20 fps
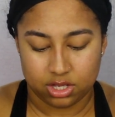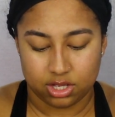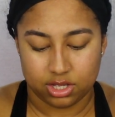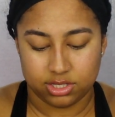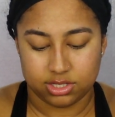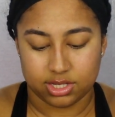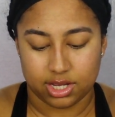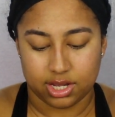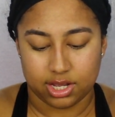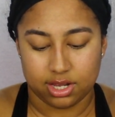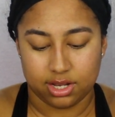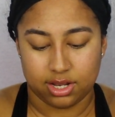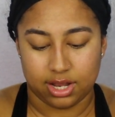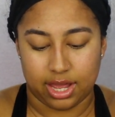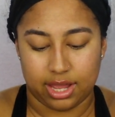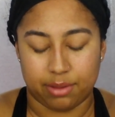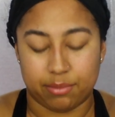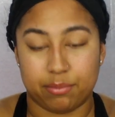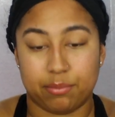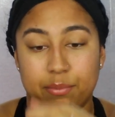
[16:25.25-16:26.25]
It's like a
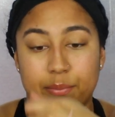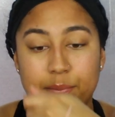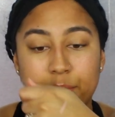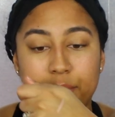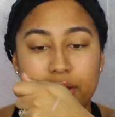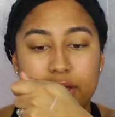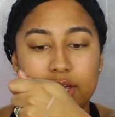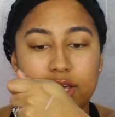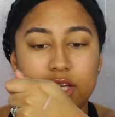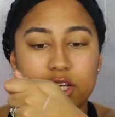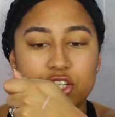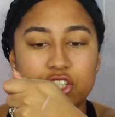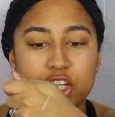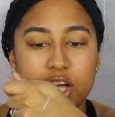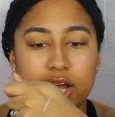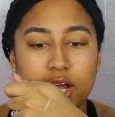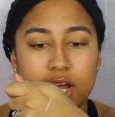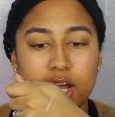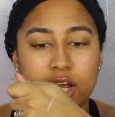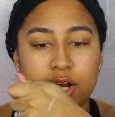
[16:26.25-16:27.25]
light pinky
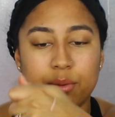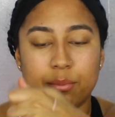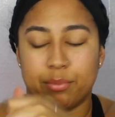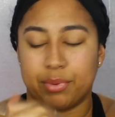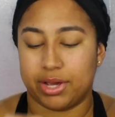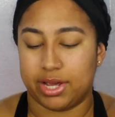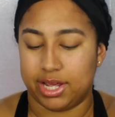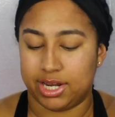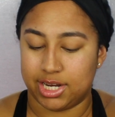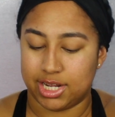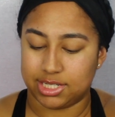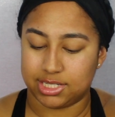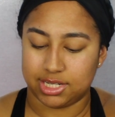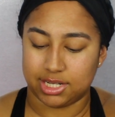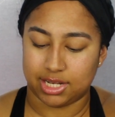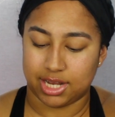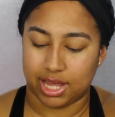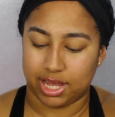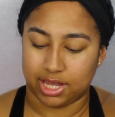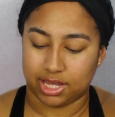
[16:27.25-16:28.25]
shade, but it
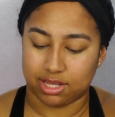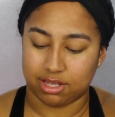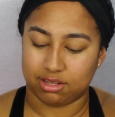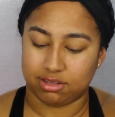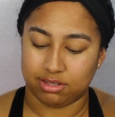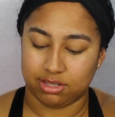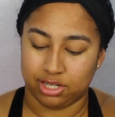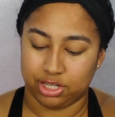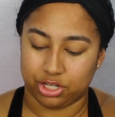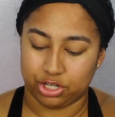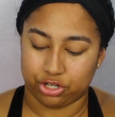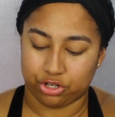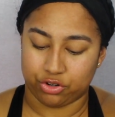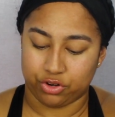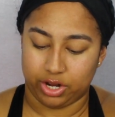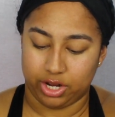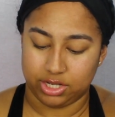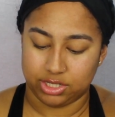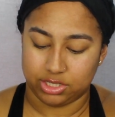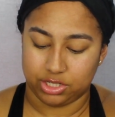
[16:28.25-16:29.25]
doesn't like look
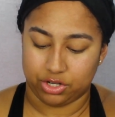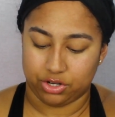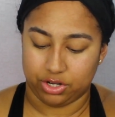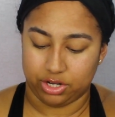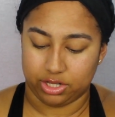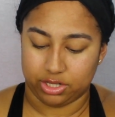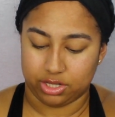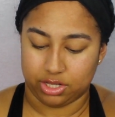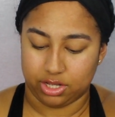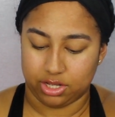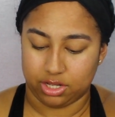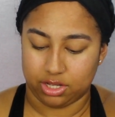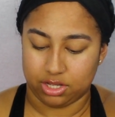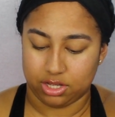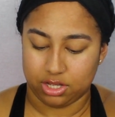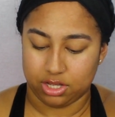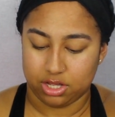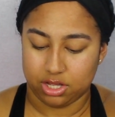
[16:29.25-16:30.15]
crazy or anything.